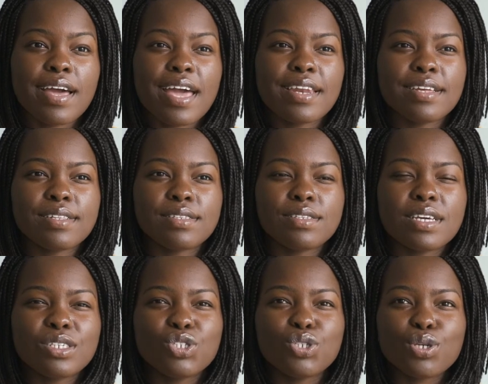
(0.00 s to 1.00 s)
and
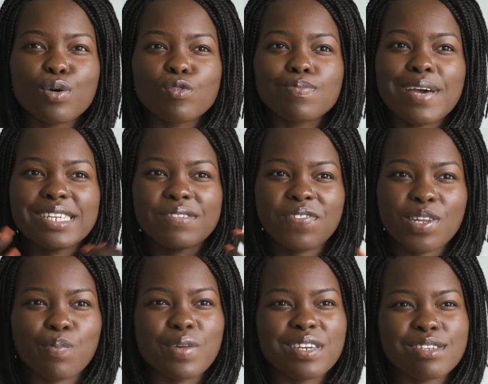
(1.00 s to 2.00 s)
it shows my
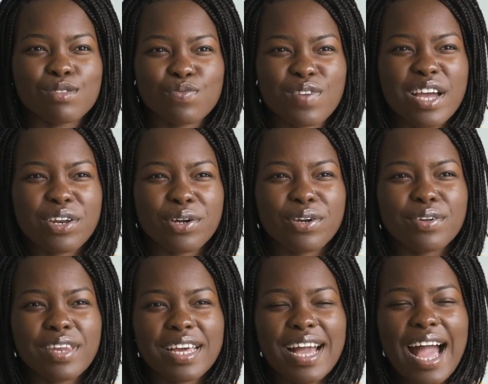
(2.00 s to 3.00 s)
development as a writer,
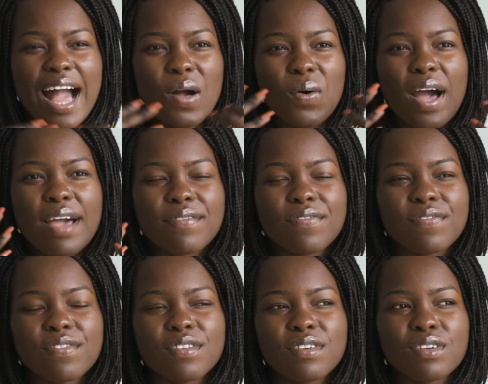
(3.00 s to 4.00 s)
like how I've
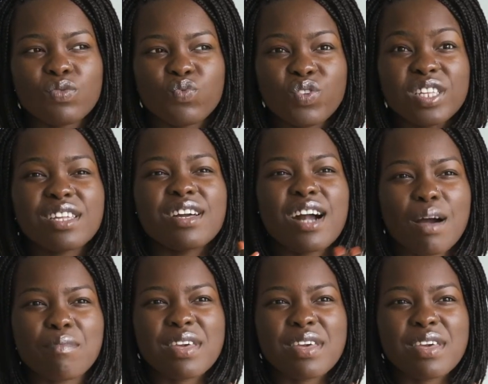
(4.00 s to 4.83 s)
really come